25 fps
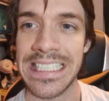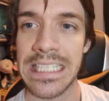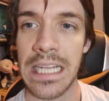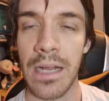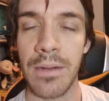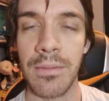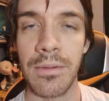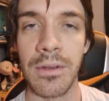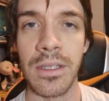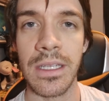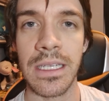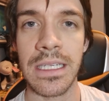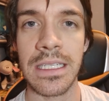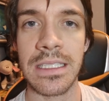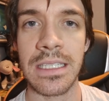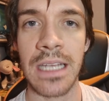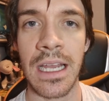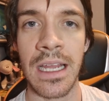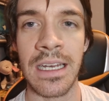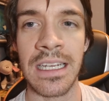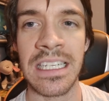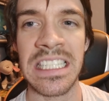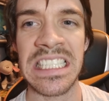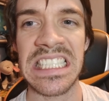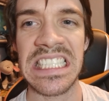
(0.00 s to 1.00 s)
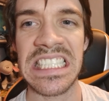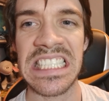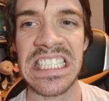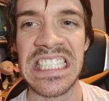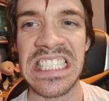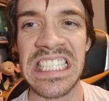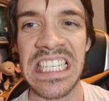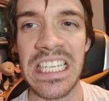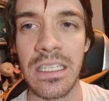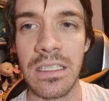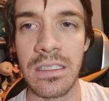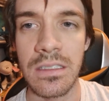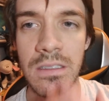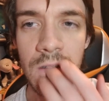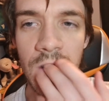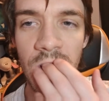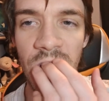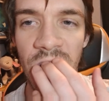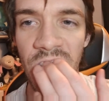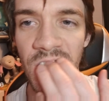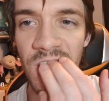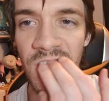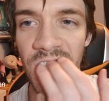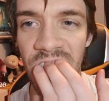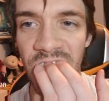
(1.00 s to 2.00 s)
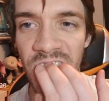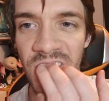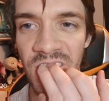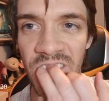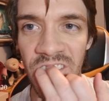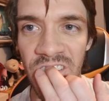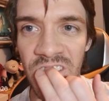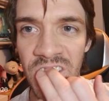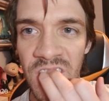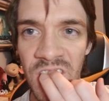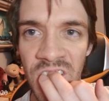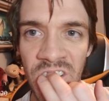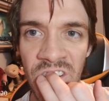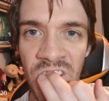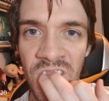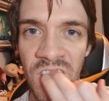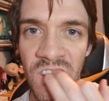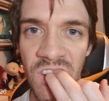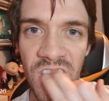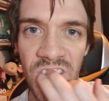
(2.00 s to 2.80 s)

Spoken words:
I'm really excited. My teeth still hurt. These two.